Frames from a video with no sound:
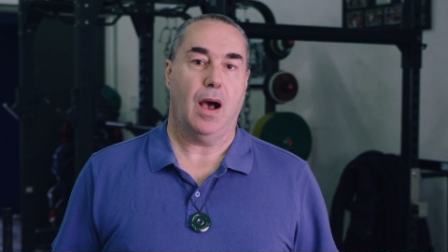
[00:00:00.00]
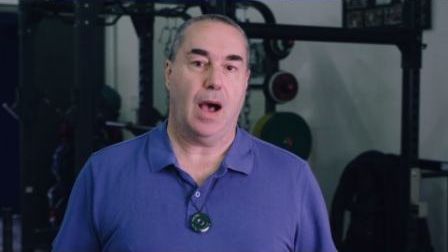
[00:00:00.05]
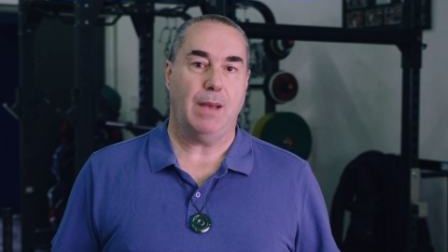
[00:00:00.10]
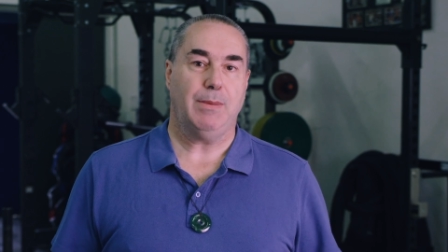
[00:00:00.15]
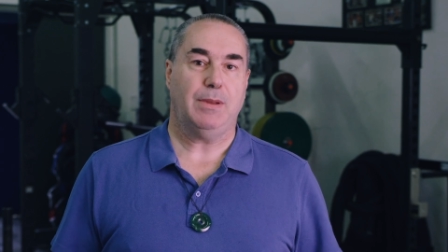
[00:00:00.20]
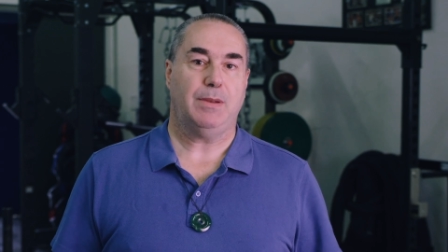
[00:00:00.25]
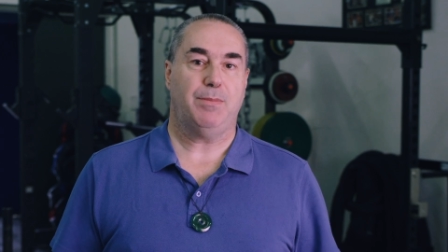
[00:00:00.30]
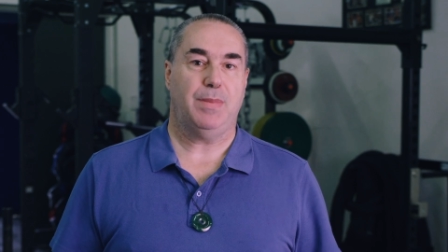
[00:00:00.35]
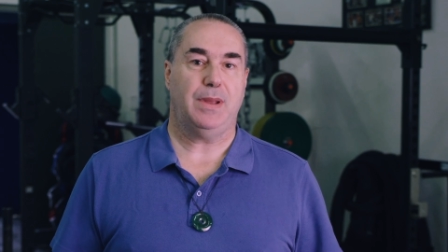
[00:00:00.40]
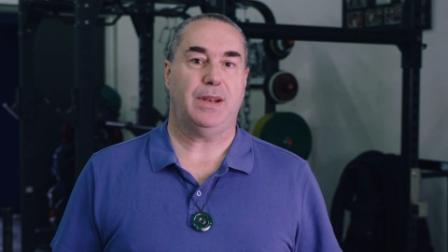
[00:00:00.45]

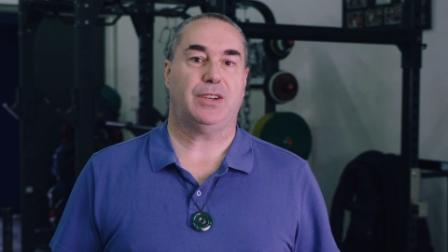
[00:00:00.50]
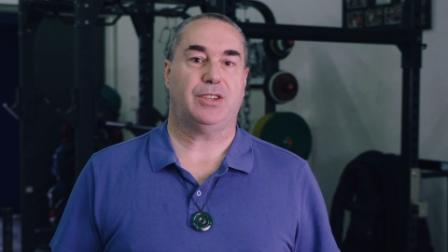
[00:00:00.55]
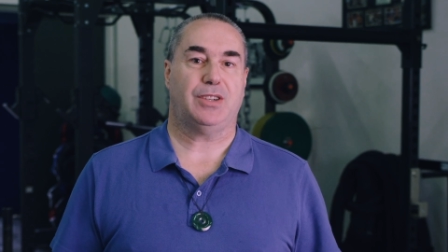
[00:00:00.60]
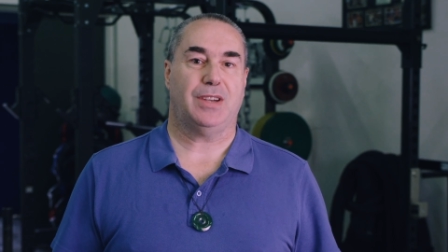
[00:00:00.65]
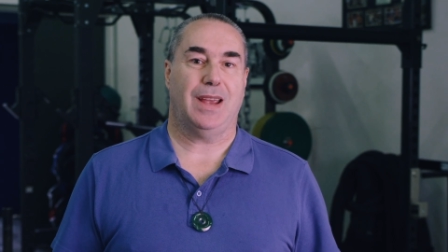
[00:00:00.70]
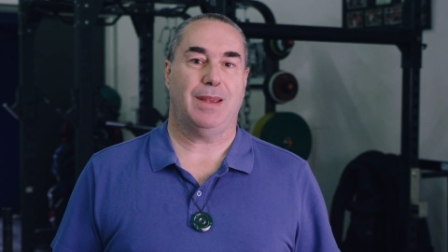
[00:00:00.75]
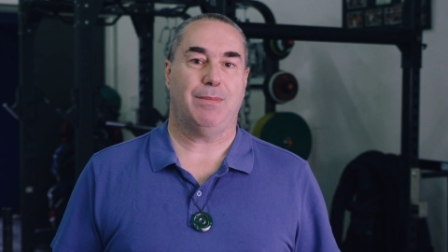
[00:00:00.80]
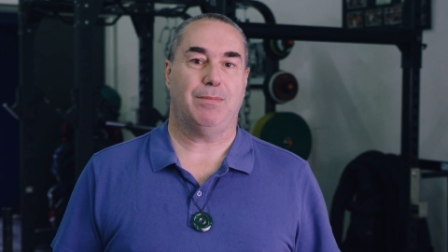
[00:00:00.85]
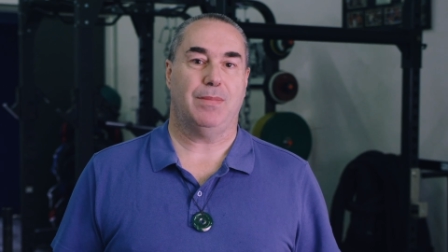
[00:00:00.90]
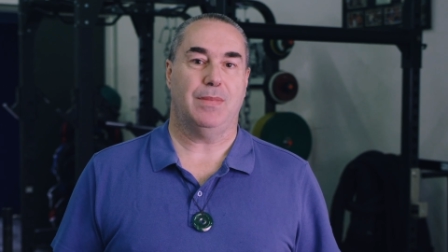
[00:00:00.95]
I'm in better
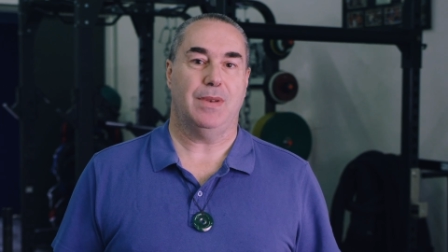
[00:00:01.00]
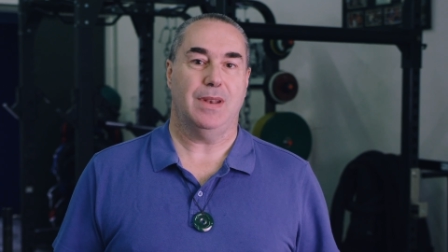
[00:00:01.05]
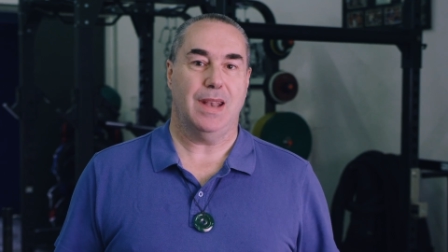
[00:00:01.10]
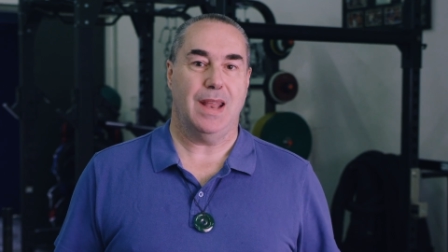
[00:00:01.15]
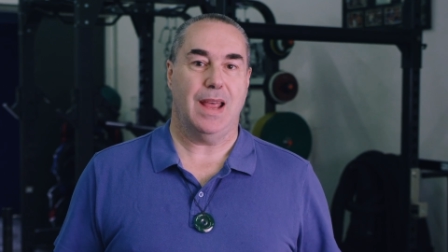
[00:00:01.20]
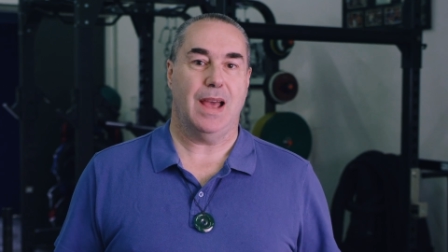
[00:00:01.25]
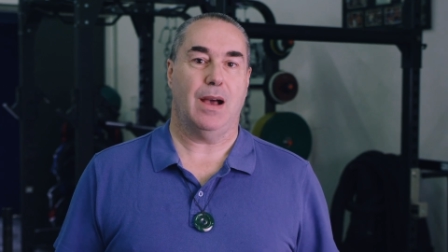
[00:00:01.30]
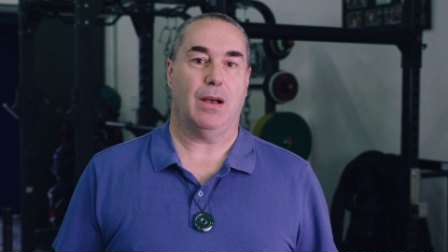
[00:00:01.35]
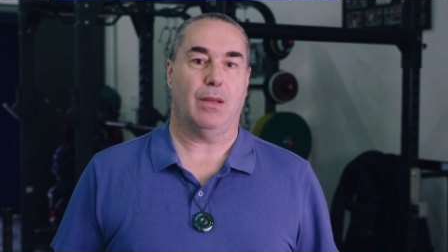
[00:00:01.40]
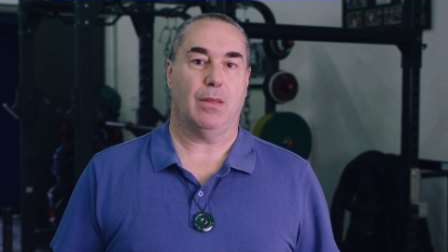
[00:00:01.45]
shape
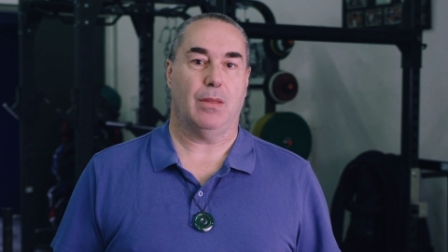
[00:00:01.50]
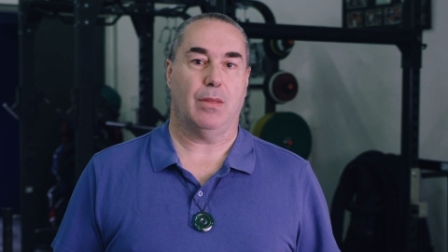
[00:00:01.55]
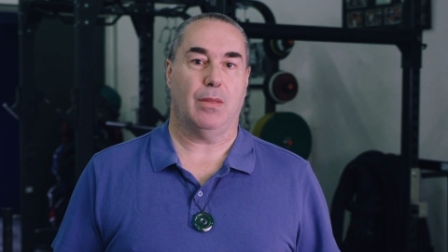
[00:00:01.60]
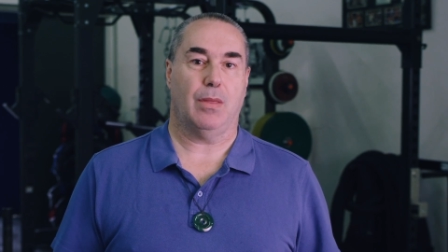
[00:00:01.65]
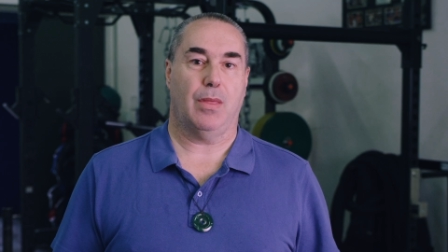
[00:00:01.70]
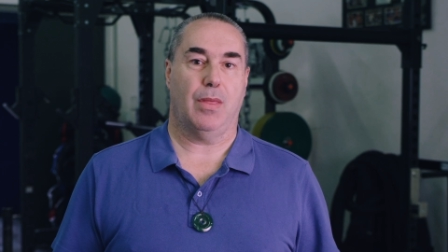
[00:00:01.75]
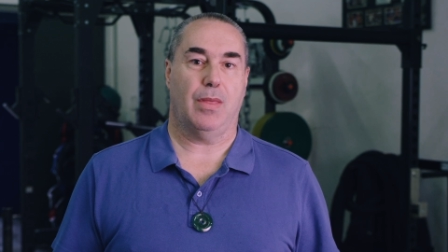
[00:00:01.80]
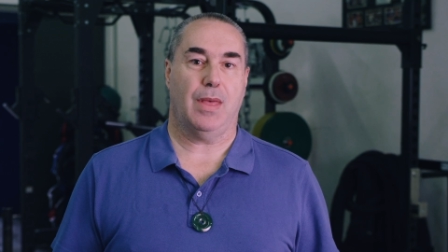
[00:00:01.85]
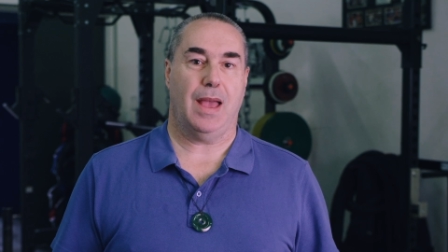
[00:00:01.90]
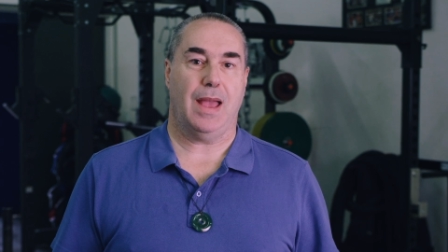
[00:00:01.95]
now
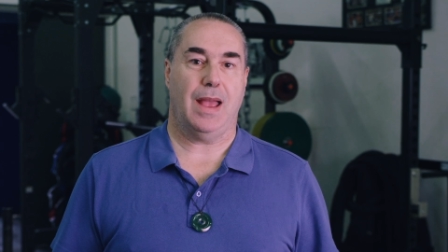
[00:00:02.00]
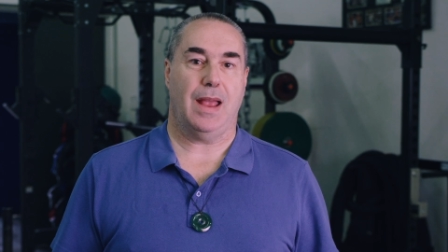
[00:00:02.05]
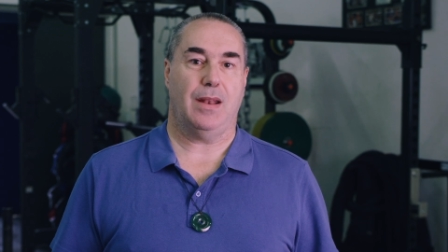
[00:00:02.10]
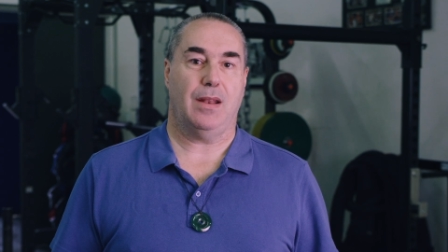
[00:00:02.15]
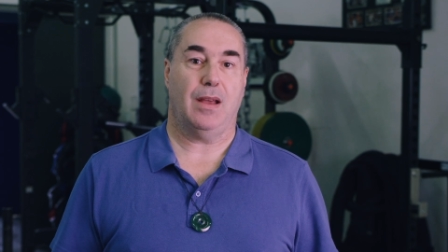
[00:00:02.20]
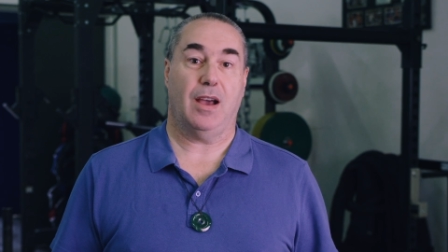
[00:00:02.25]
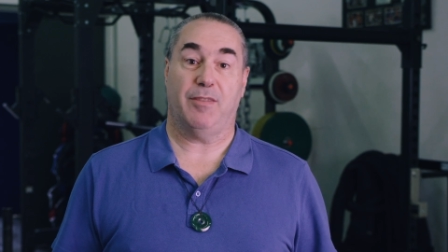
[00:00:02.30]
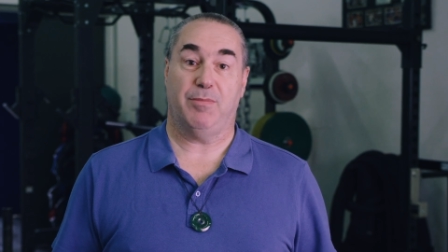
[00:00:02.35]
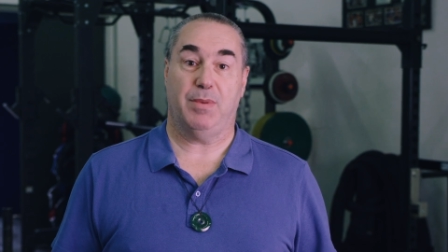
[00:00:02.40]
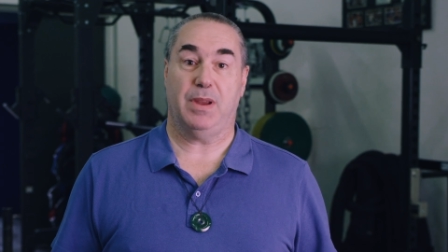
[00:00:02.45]

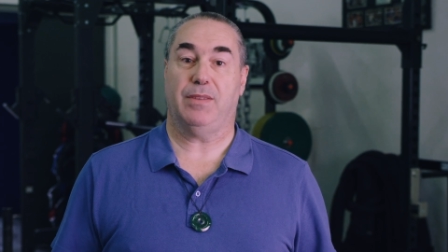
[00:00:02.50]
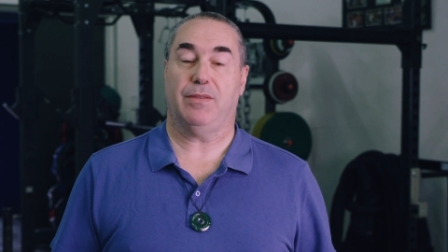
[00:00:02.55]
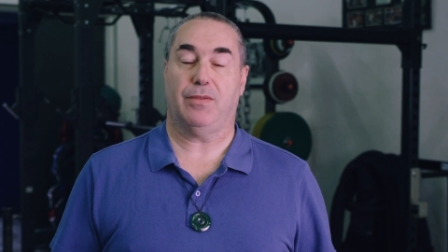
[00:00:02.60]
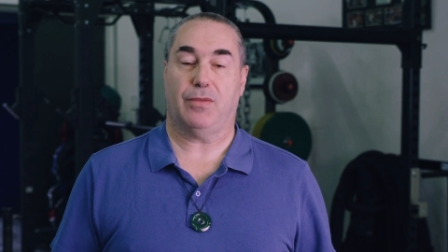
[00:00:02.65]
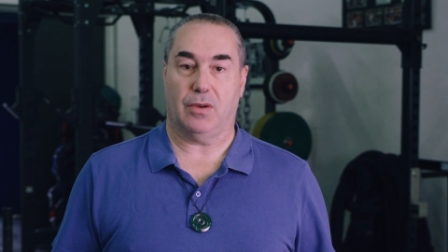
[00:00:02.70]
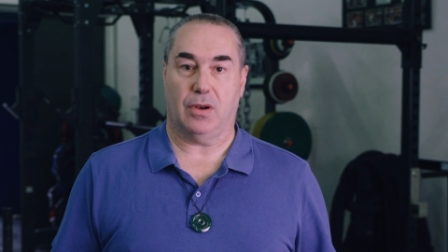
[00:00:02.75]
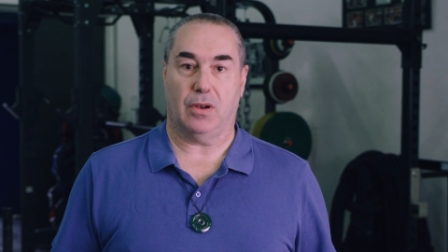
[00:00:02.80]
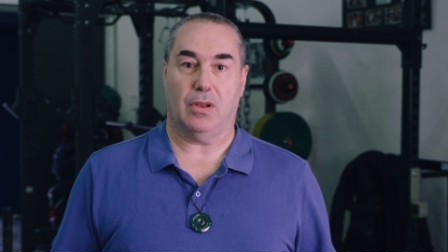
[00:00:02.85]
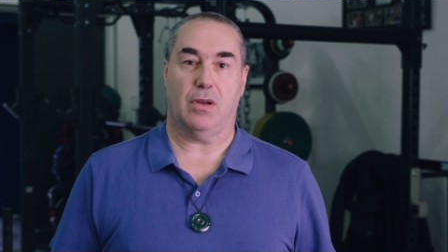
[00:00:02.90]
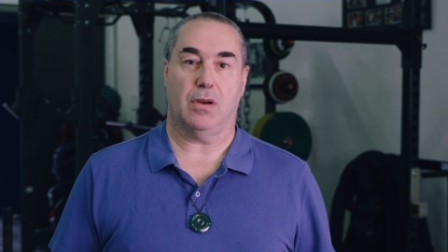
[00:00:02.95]
than I've been
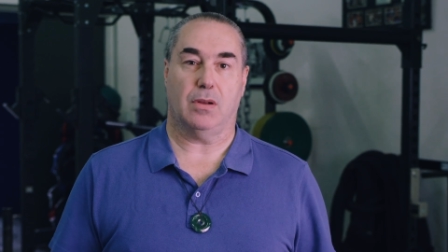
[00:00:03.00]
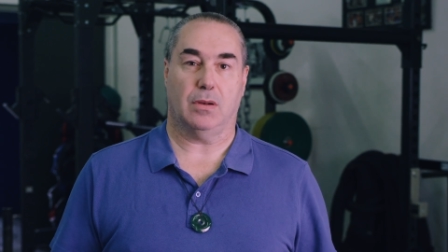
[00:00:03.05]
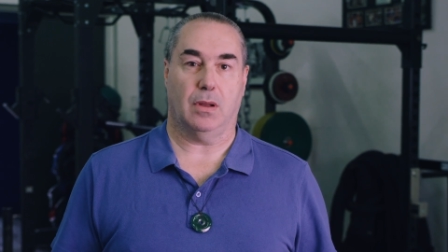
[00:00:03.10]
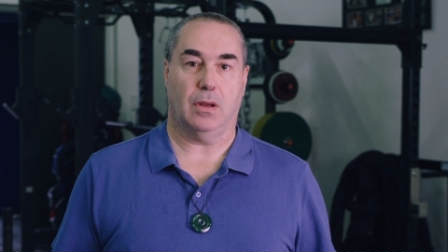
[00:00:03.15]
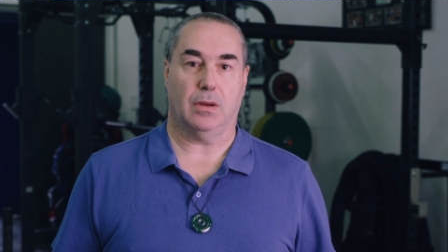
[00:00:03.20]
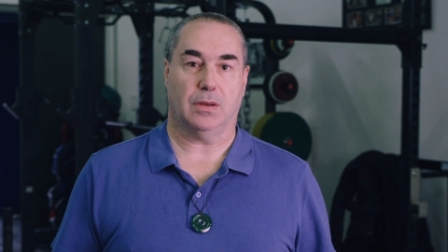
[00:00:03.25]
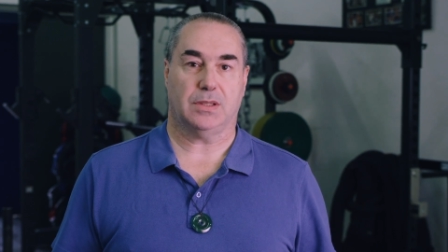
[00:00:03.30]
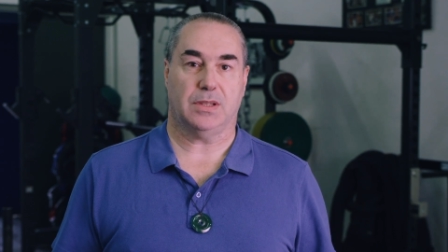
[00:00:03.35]
for a long, long